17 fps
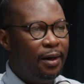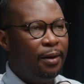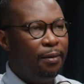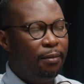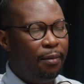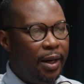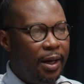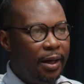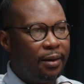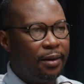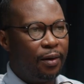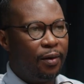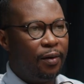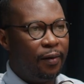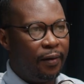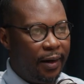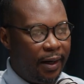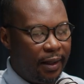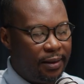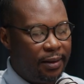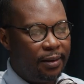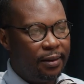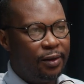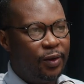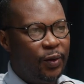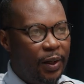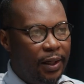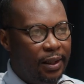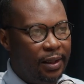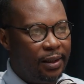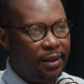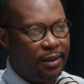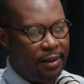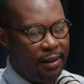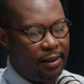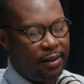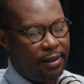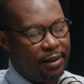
make the correct trading decisions?